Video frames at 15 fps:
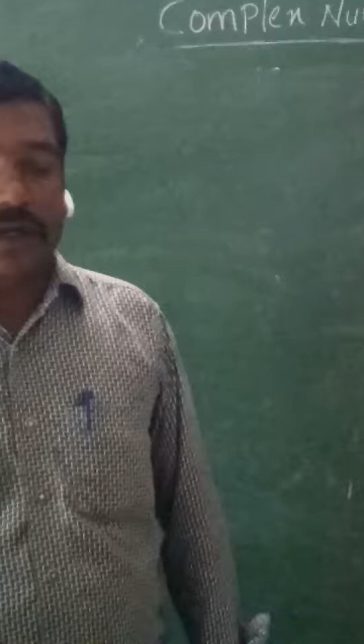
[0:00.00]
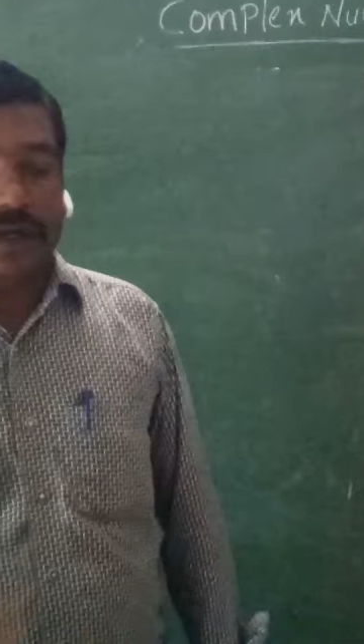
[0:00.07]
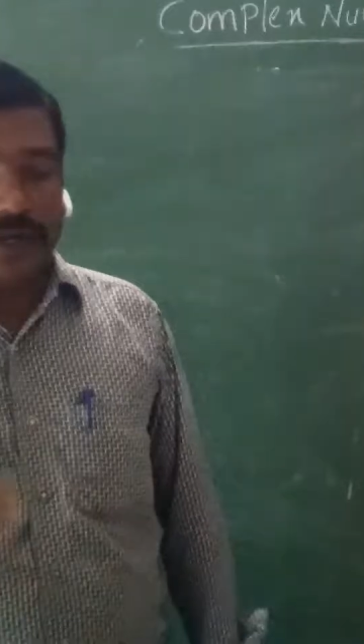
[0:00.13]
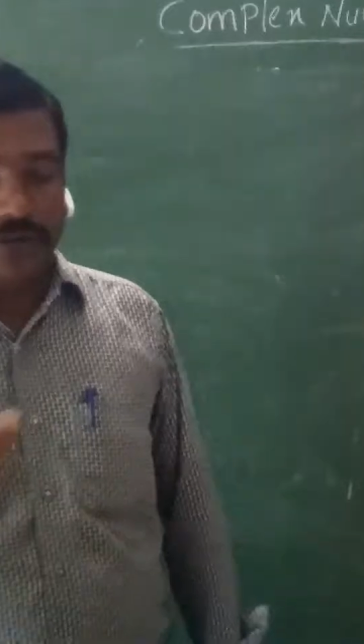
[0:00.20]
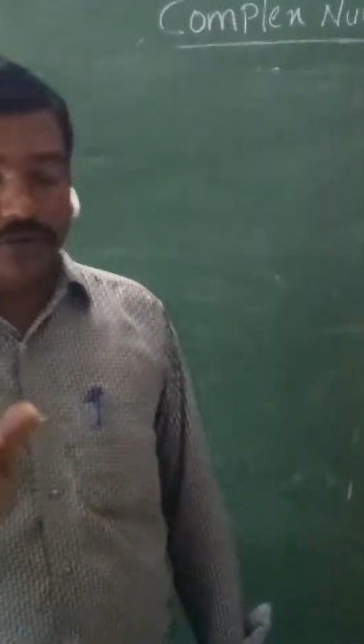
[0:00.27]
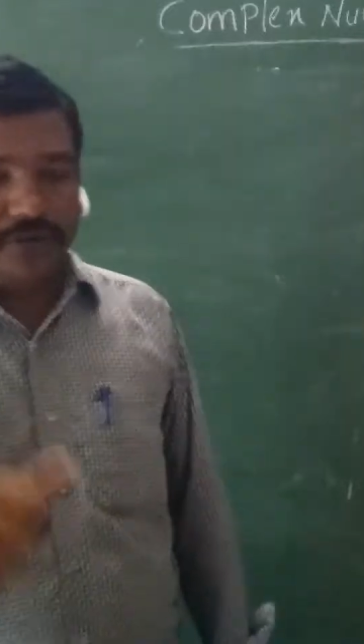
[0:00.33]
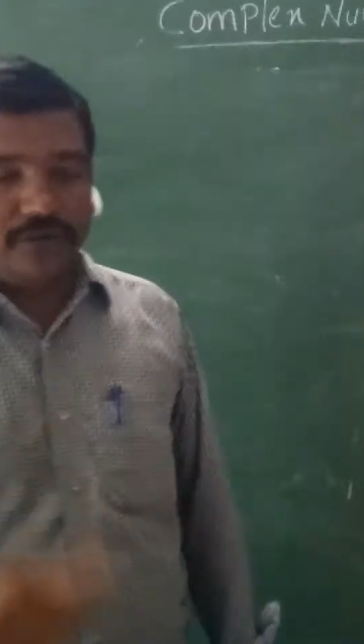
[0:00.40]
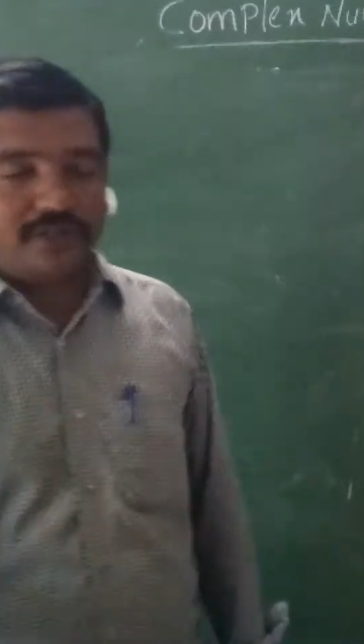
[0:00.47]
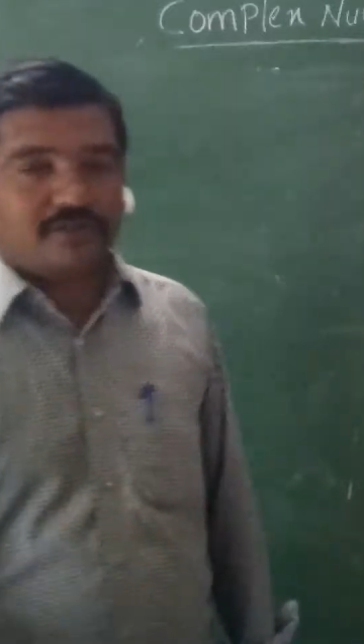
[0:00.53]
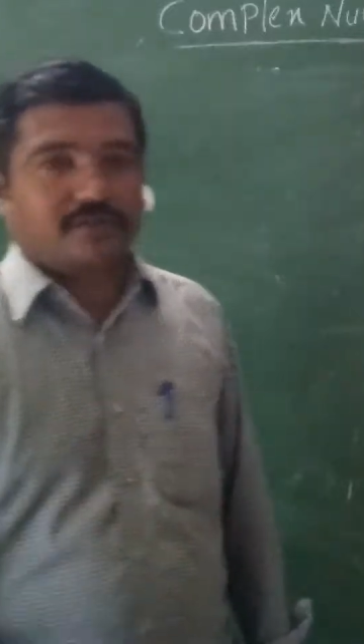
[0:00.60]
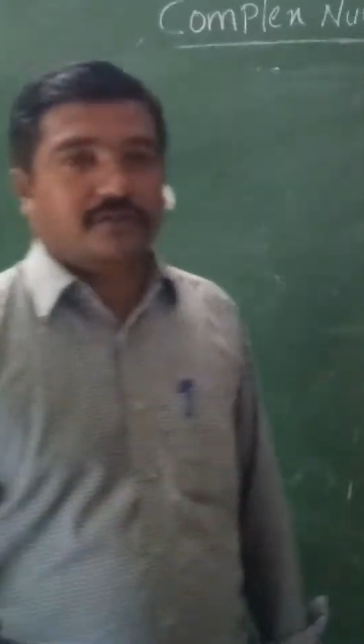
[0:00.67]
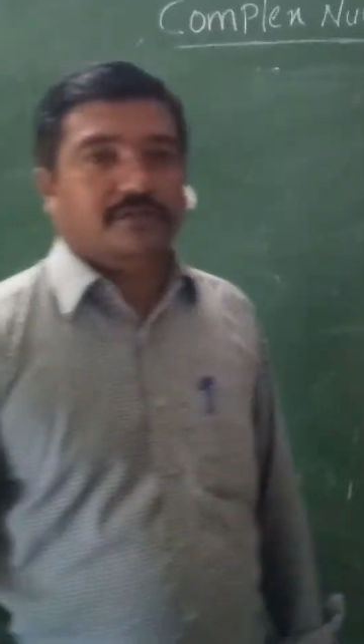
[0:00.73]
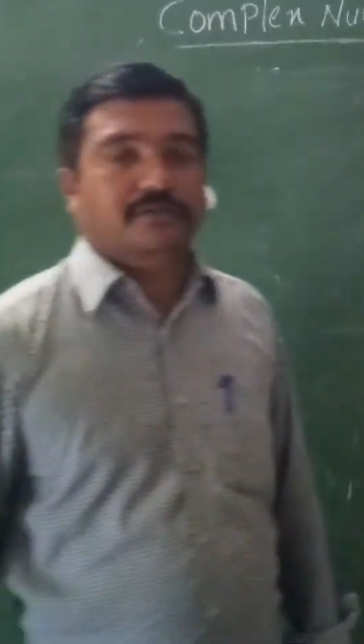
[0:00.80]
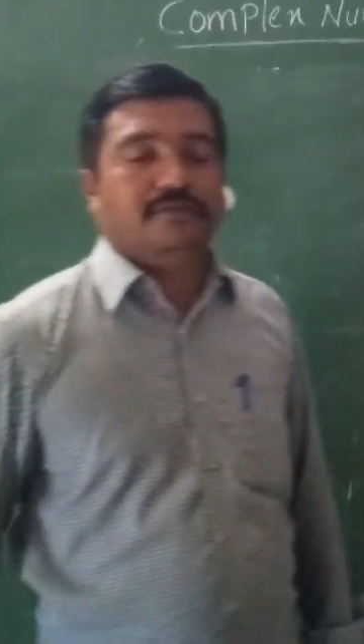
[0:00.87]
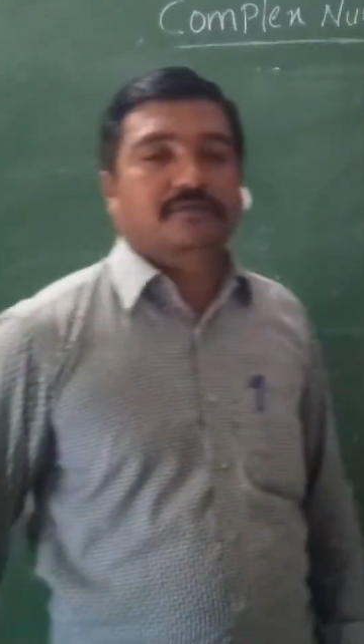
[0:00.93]
Hi
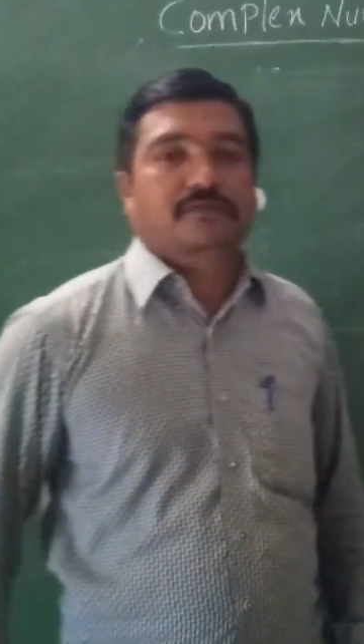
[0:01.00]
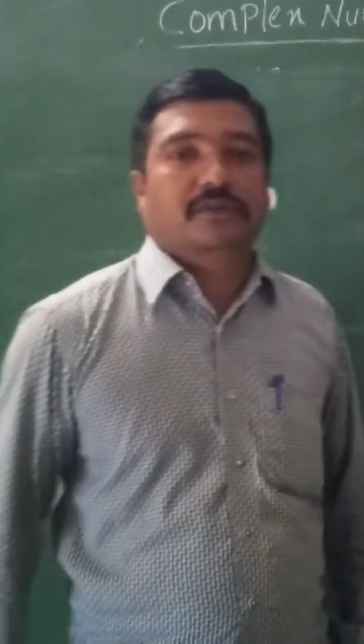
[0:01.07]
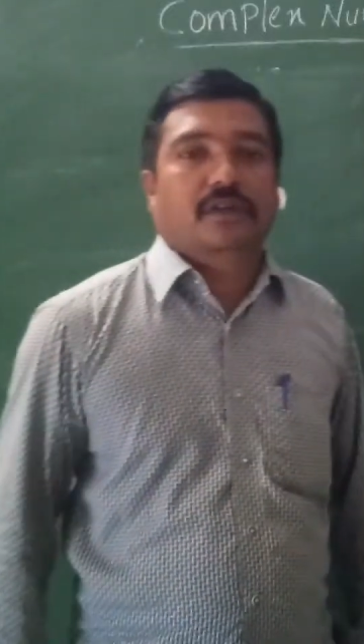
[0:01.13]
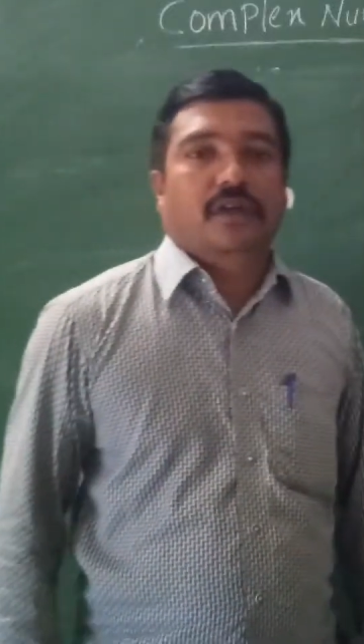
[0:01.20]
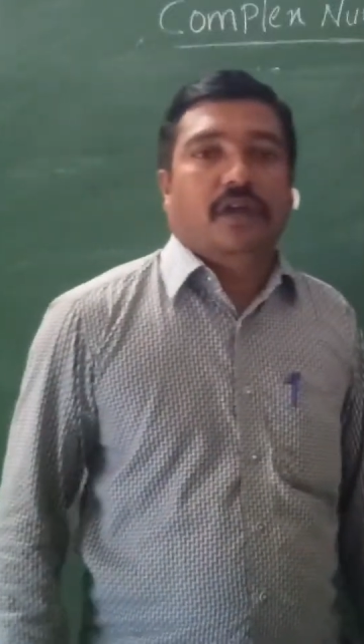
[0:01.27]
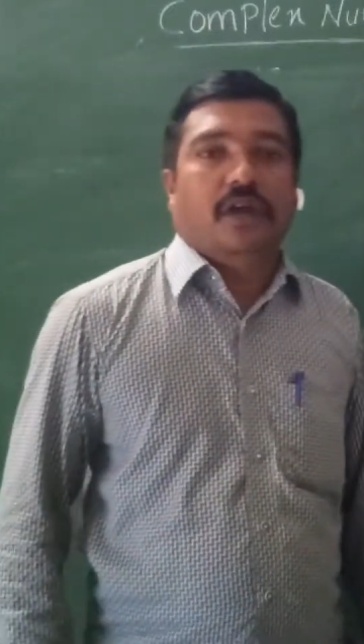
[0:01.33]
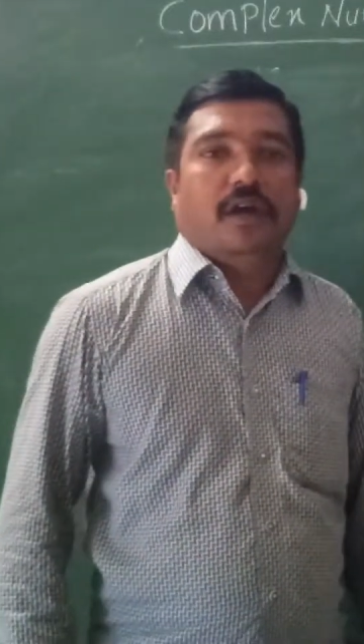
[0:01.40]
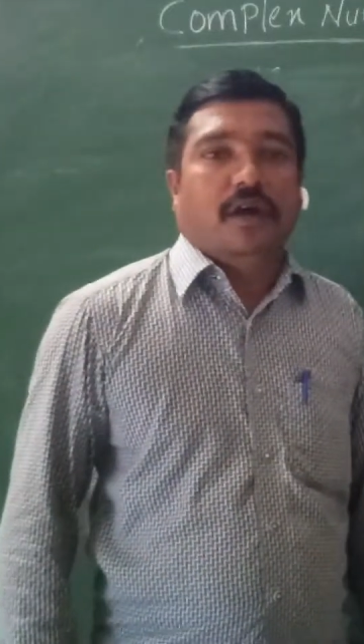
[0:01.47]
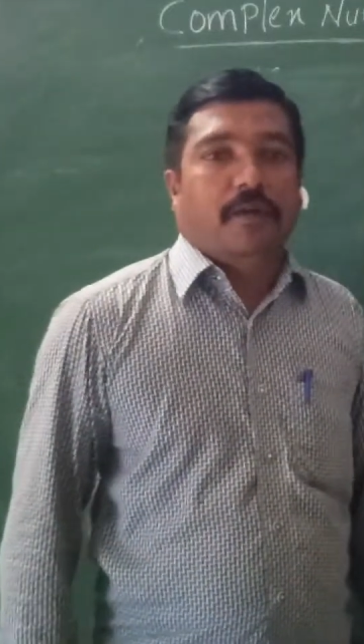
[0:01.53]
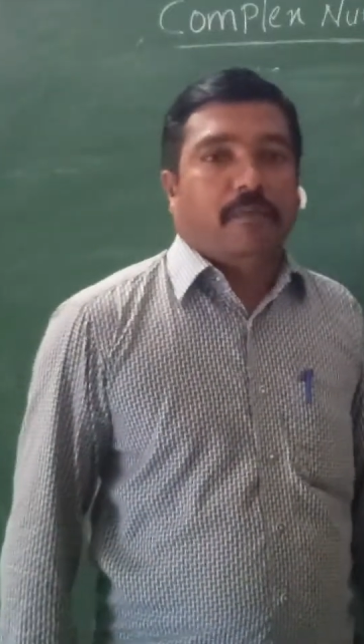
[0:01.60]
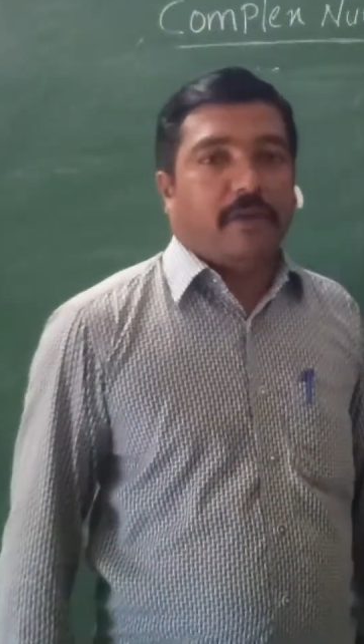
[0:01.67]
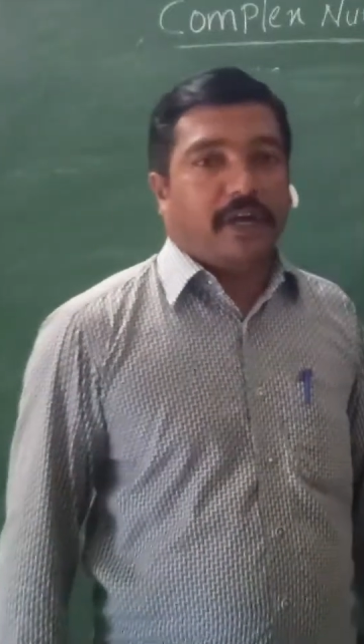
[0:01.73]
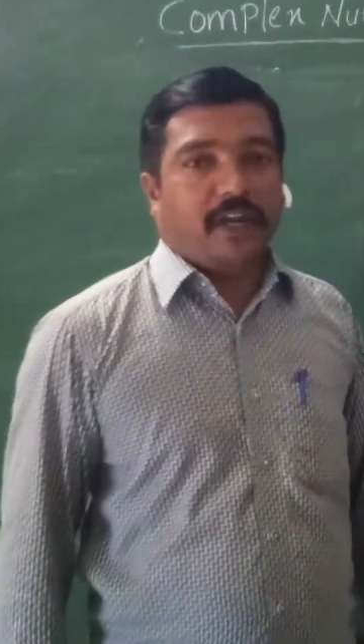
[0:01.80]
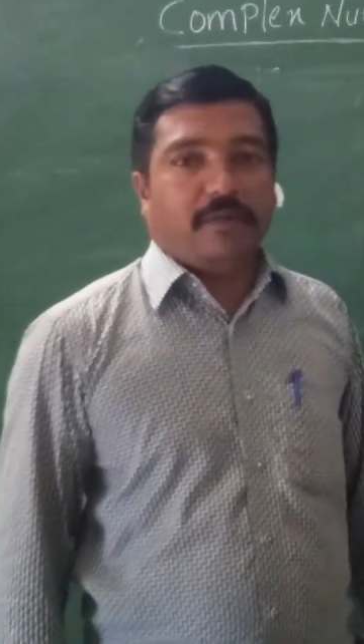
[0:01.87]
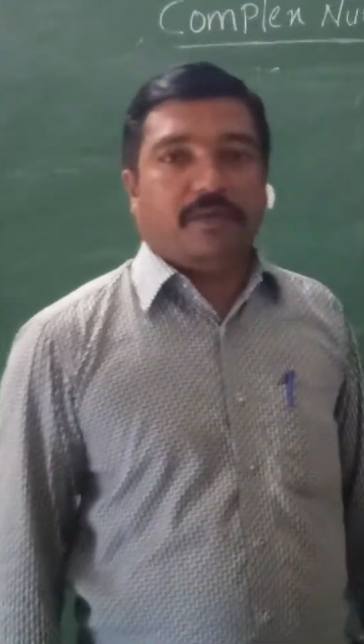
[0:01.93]
viewers,
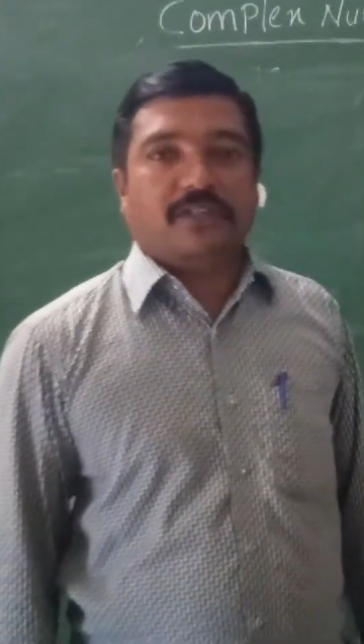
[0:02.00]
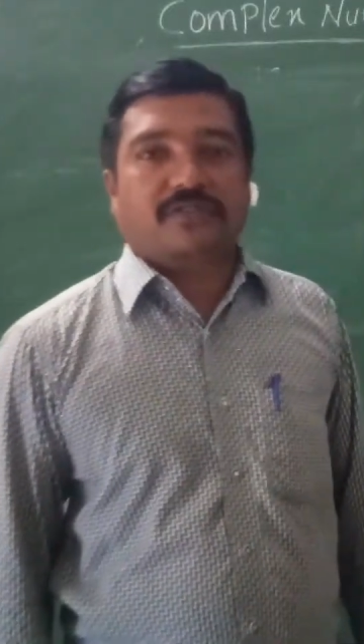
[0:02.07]
my name